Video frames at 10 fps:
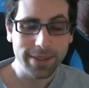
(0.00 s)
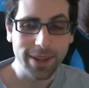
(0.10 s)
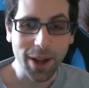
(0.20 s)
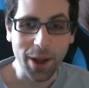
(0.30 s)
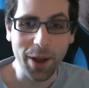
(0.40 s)

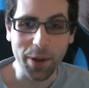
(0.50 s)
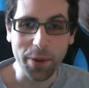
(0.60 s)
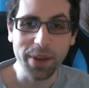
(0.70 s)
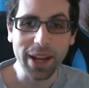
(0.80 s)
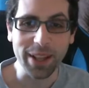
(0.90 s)

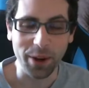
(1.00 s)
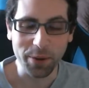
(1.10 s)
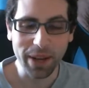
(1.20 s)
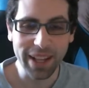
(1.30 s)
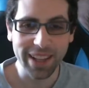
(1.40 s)
I learned
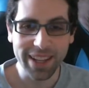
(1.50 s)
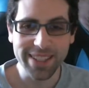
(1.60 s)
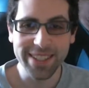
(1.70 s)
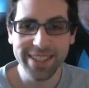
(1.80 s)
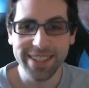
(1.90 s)
my
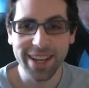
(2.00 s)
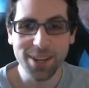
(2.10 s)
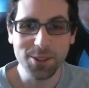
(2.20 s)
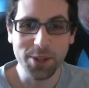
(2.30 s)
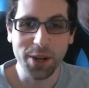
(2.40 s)
lesson. The deck
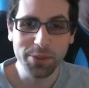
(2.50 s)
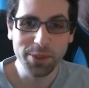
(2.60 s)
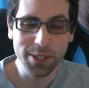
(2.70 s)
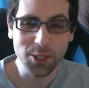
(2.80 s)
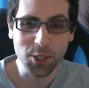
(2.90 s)
was
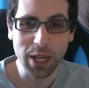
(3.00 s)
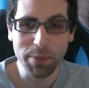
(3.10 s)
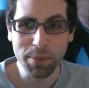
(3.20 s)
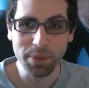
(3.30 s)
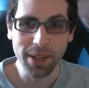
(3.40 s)
awful and should not
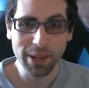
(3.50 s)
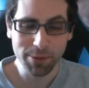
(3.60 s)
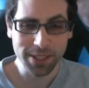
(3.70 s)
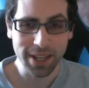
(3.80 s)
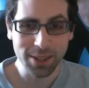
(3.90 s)
be played and
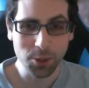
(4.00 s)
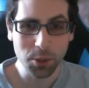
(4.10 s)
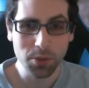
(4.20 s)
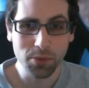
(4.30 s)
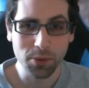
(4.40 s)
was not
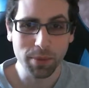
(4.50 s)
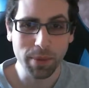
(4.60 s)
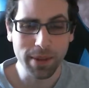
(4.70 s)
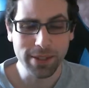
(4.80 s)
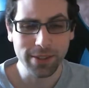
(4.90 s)
good for my
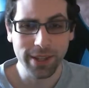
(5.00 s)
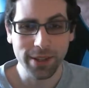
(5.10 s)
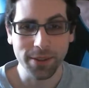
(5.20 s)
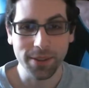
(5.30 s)
mental health.